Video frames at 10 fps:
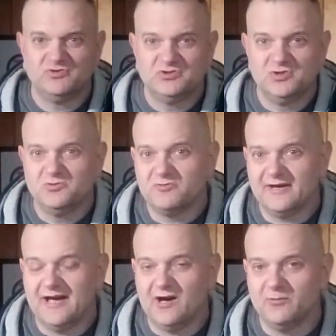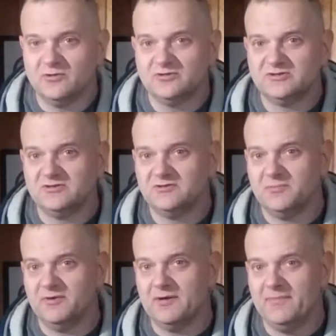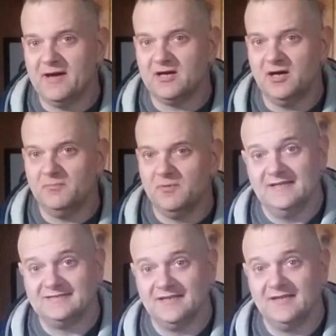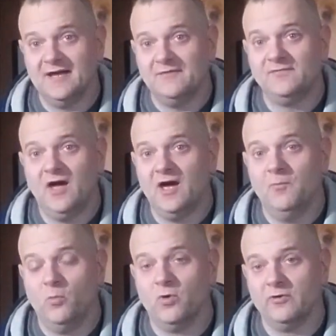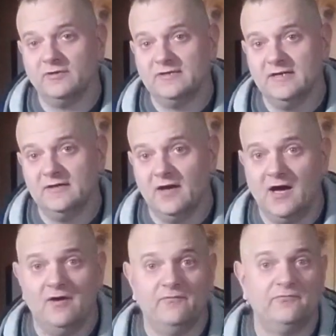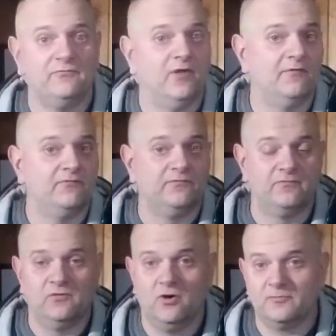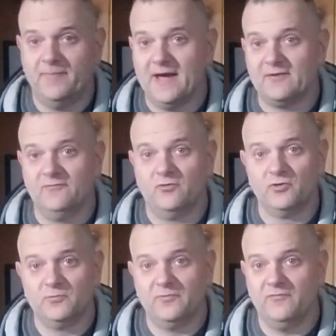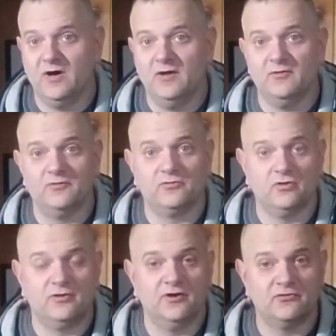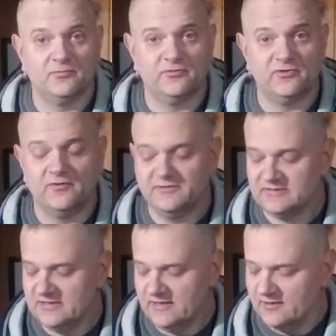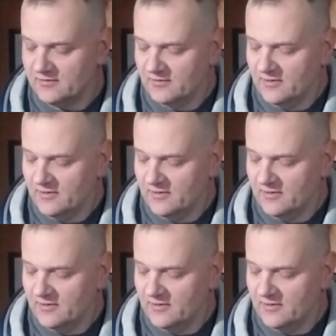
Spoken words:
2-3 hours to bring it back up. It's a lifetime warranty. I've talked back and forth with Vont. There's good customer service there.